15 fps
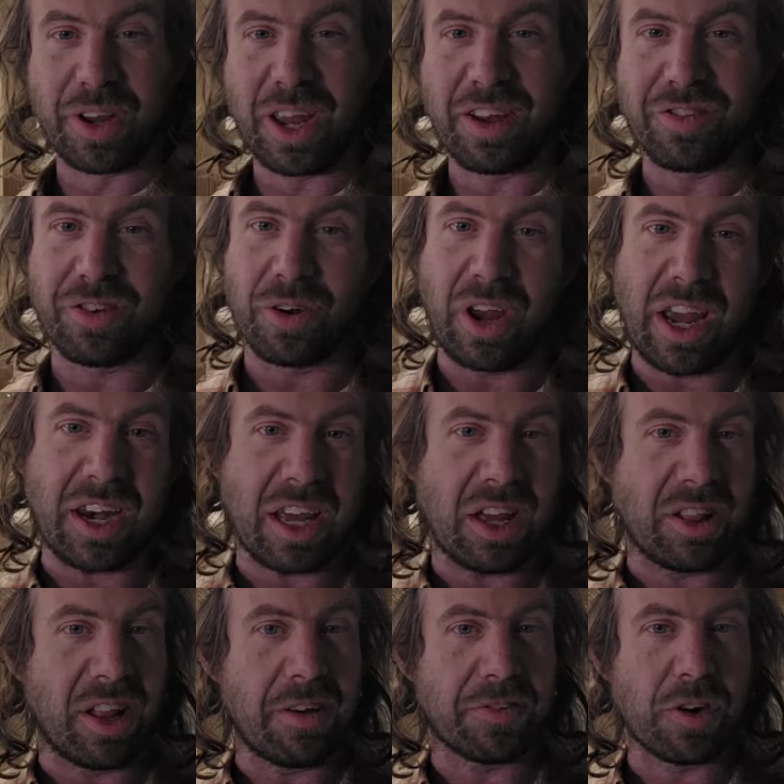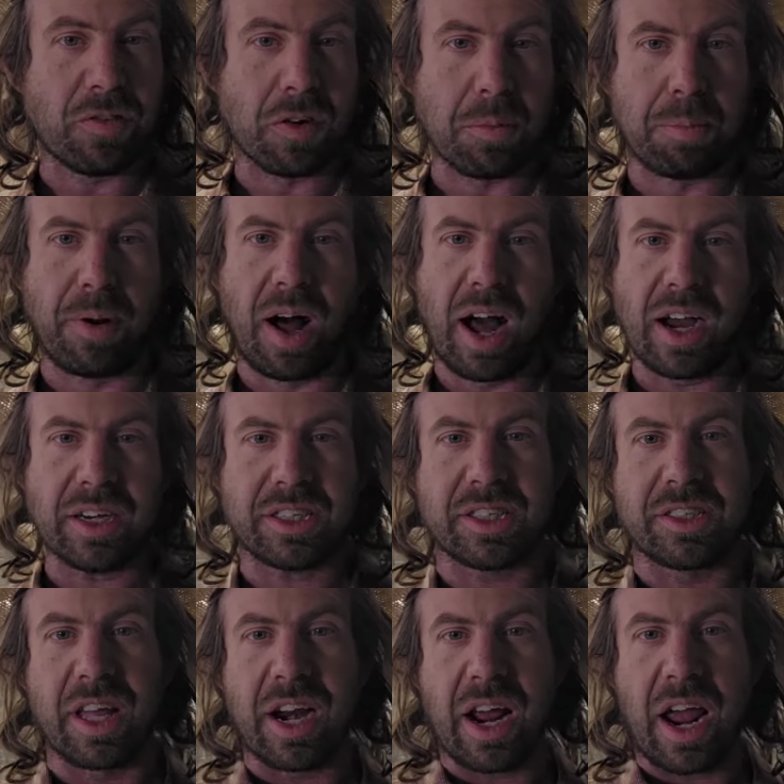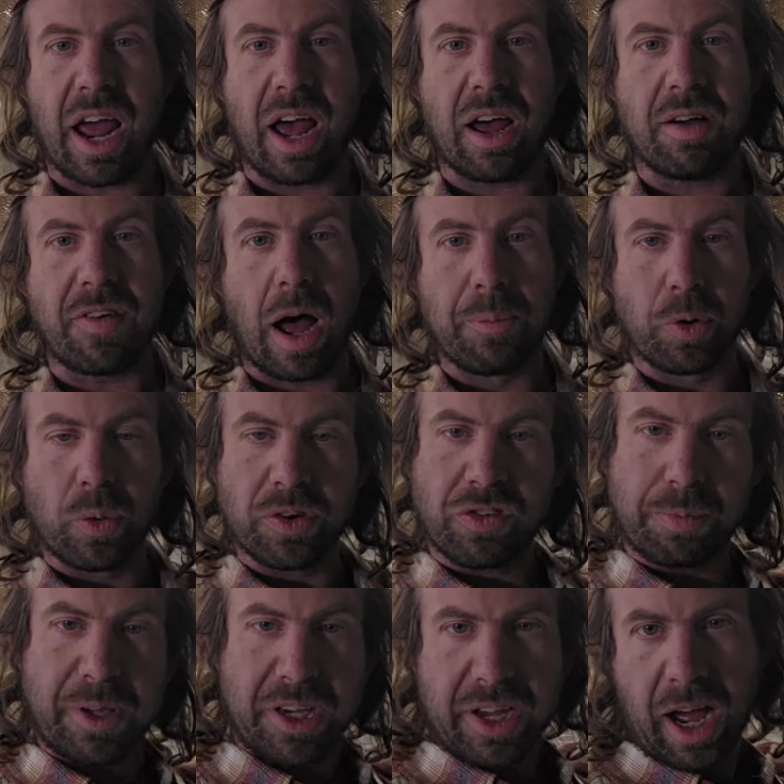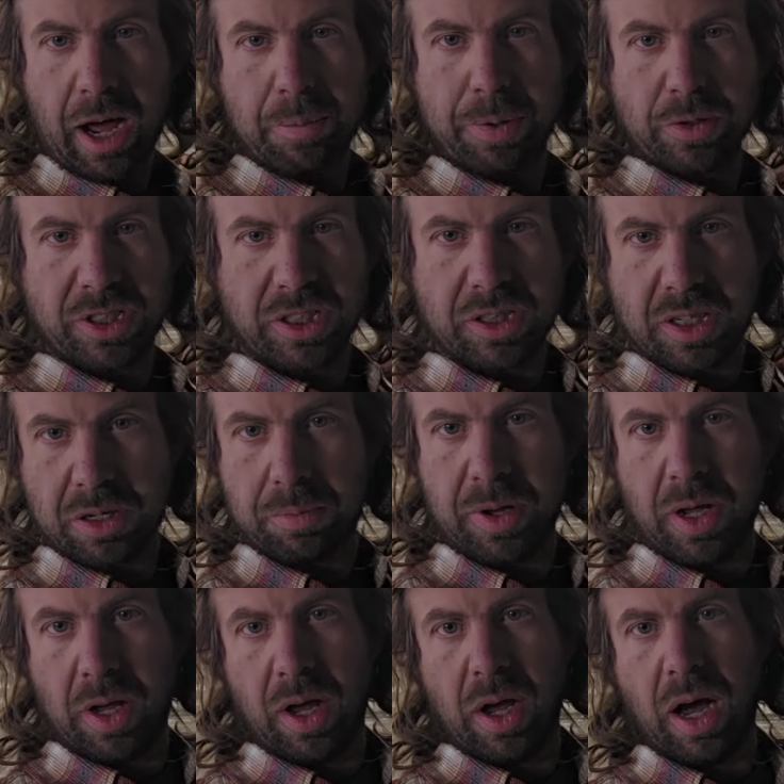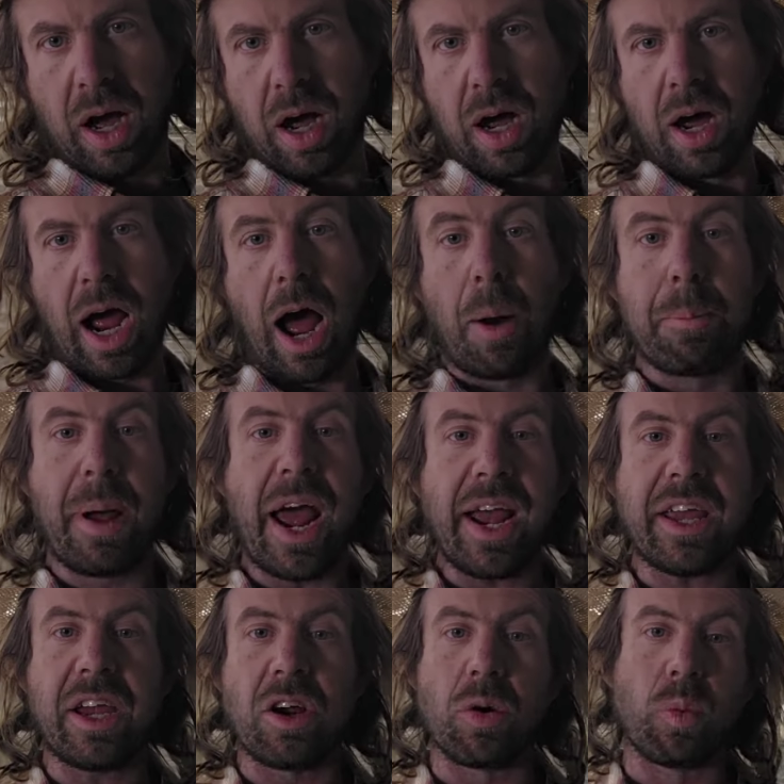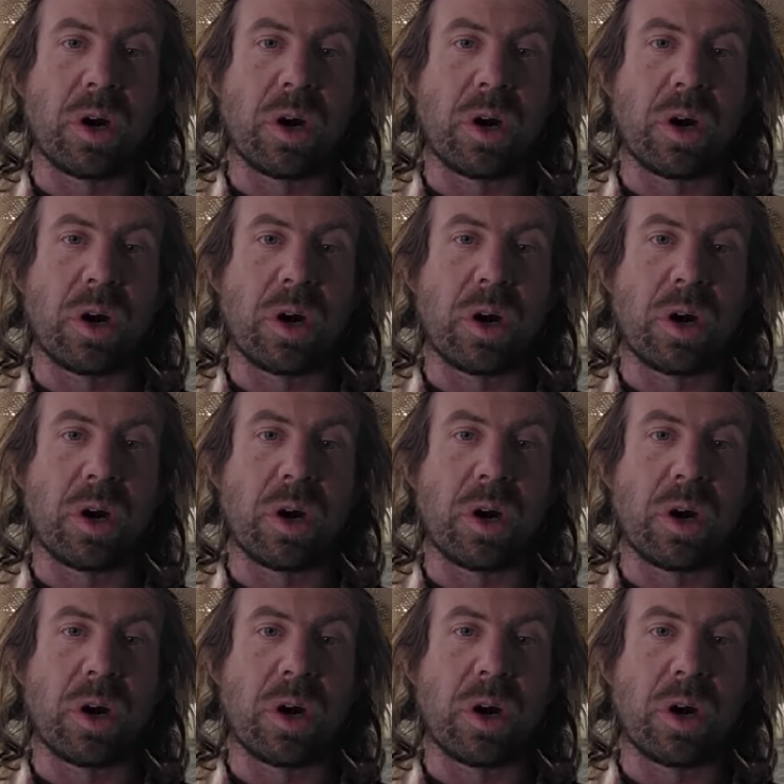Okay, so any leftover blocks that I have, I'm going to be composting them out back here.